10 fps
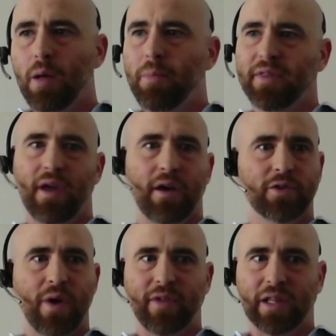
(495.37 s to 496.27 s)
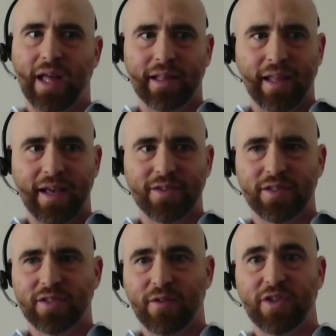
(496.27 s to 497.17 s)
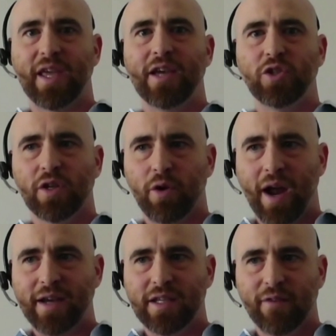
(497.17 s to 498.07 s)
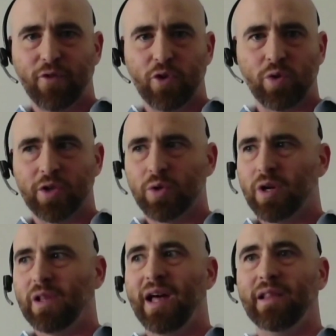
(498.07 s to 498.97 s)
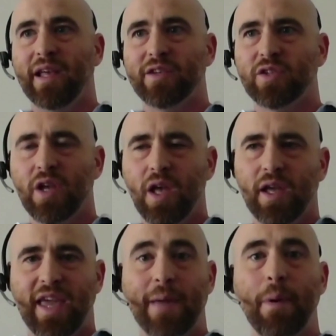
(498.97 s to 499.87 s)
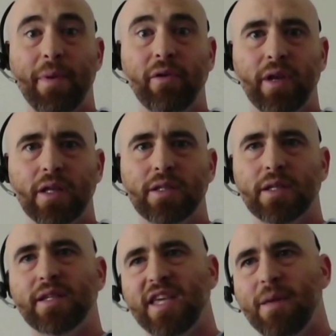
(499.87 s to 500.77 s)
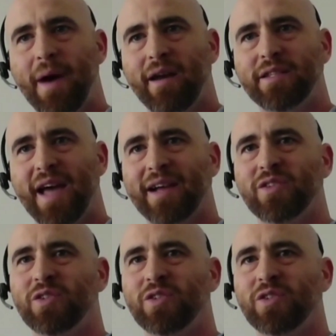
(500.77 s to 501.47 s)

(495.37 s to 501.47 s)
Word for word: but they also have a lot less sophistication in their IT infrastructure and a lot less capability to keep out attacks.